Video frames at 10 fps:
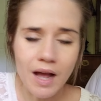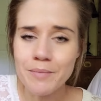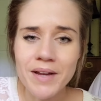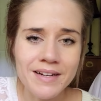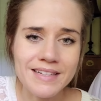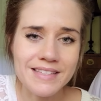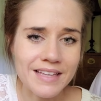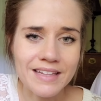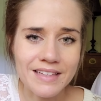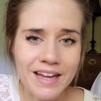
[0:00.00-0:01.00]
I'm not going to say
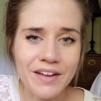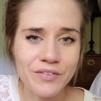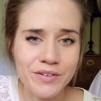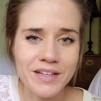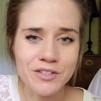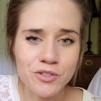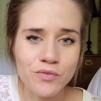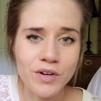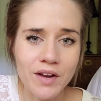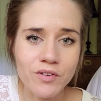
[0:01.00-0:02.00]
that's true
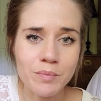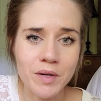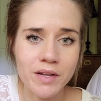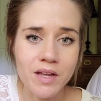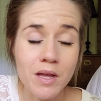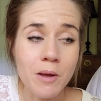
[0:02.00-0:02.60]
for everybody,